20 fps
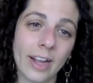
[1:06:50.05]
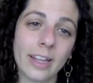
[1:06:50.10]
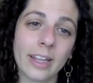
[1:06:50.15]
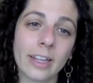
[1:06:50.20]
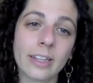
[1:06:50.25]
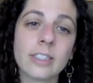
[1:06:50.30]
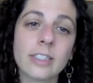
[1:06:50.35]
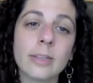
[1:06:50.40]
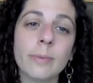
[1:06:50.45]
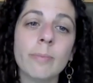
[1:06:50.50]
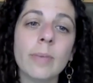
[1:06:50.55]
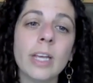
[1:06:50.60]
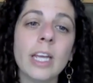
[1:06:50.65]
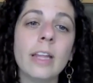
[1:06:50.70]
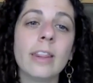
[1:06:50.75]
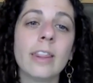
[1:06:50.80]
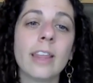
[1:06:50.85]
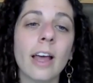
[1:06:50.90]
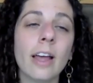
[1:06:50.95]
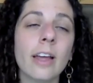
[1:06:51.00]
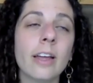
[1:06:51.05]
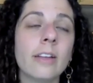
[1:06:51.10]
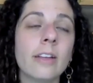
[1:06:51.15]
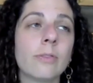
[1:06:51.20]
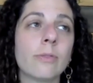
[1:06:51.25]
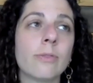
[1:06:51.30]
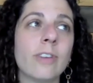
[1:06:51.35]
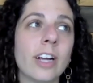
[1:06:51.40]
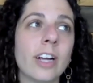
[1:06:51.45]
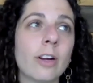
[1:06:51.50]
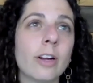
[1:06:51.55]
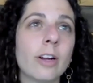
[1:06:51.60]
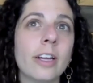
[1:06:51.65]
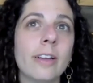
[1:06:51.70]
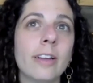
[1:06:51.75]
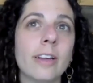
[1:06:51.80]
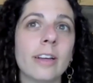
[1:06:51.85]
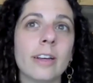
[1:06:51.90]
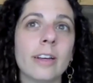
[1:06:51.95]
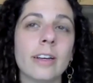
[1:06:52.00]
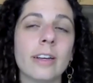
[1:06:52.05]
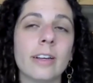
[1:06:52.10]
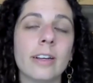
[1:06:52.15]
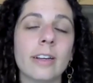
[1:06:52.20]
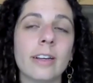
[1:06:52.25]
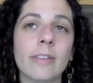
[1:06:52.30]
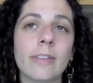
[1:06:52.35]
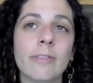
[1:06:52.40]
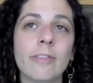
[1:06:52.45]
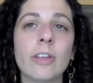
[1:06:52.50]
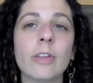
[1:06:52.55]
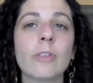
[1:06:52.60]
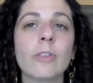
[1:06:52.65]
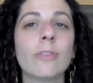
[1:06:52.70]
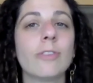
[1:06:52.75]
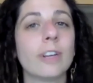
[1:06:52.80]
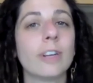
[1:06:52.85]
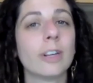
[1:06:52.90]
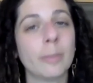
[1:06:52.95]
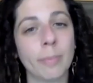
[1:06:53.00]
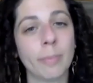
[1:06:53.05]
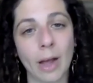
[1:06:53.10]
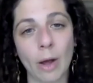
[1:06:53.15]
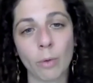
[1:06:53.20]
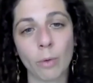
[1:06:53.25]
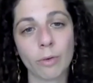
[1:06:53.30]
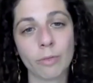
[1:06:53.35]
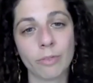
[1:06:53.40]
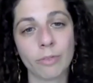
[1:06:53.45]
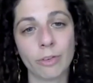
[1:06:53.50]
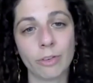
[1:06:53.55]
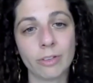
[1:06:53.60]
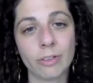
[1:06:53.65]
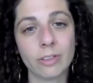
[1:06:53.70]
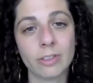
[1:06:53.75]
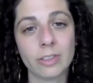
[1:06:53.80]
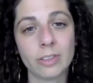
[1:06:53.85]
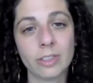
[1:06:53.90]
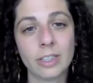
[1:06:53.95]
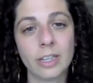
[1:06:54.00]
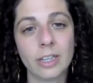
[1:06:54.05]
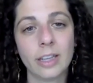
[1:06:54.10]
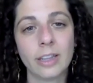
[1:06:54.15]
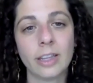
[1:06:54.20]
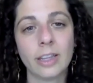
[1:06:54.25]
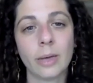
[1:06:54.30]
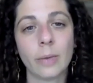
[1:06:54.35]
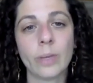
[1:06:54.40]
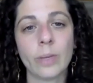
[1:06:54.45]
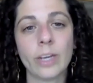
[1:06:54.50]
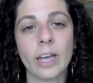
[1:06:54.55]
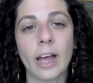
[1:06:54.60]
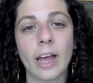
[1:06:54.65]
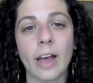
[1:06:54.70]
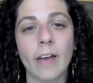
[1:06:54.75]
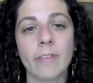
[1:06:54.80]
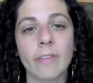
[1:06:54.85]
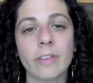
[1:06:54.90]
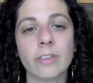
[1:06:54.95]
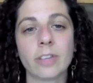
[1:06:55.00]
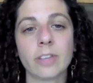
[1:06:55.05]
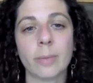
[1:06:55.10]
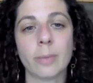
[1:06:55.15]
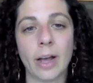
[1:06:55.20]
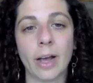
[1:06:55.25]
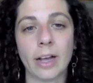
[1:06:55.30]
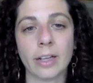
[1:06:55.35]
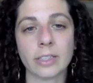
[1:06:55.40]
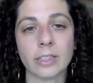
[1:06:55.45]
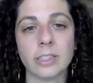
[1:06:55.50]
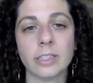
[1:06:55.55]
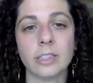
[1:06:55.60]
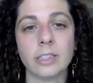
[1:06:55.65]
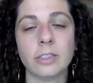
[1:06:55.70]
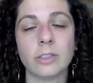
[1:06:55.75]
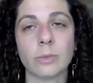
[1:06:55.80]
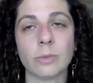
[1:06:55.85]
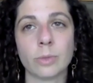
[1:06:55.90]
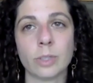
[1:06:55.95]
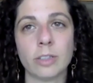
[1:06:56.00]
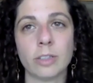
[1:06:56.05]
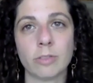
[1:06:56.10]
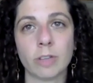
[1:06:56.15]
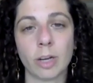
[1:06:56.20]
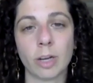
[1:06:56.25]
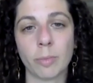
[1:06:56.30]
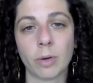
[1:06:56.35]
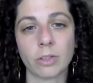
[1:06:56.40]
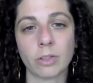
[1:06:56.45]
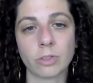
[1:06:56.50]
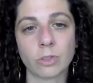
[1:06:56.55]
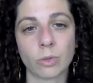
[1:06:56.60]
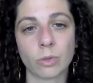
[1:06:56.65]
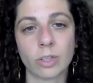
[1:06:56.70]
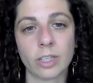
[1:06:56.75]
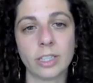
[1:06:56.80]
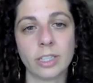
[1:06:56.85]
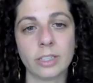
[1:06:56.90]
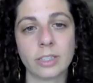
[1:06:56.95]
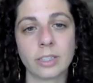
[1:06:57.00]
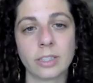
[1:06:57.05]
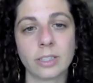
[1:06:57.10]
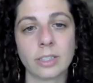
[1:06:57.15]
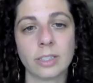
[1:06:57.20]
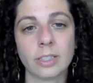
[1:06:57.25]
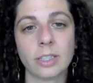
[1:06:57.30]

Like to me, that is feels very powerful that we have this capacity to reframe our stories.